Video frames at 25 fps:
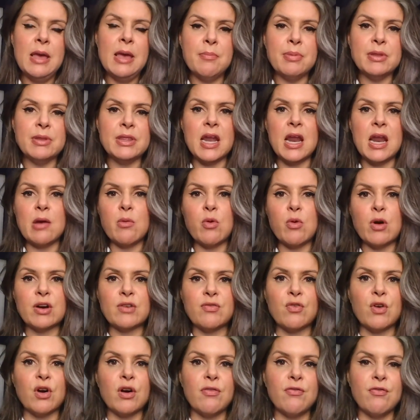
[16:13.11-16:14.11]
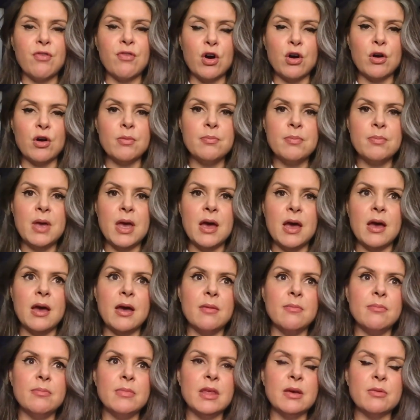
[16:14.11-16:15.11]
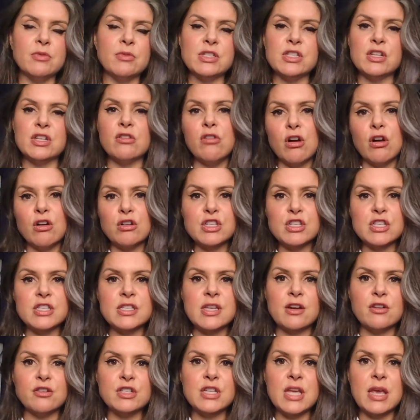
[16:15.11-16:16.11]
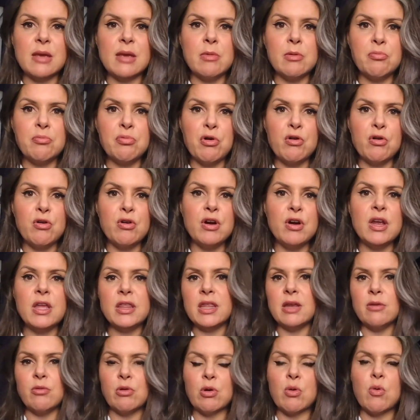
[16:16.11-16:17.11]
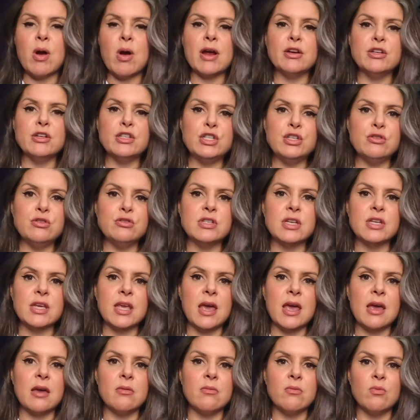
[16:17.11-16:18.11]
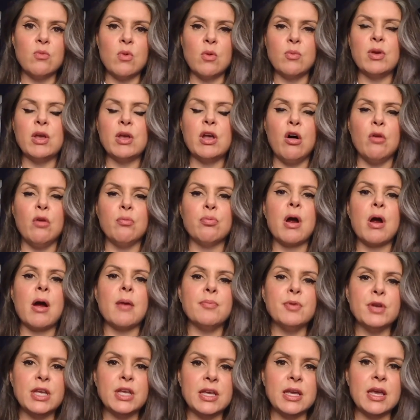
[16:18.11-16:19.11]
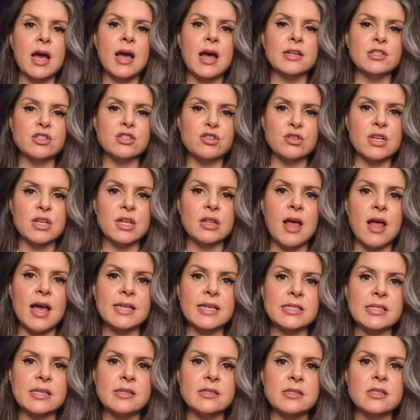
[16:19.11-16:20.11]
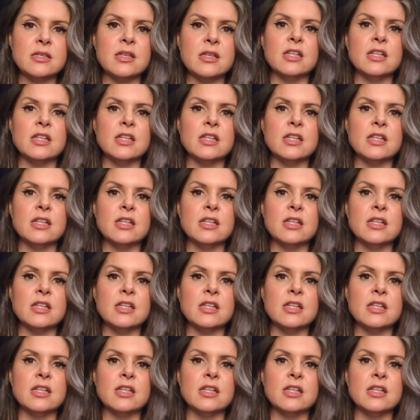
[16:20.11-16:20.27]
but then I worked for a firm that was the largest entertainment broker, and they required you to get what we call property and casualty license.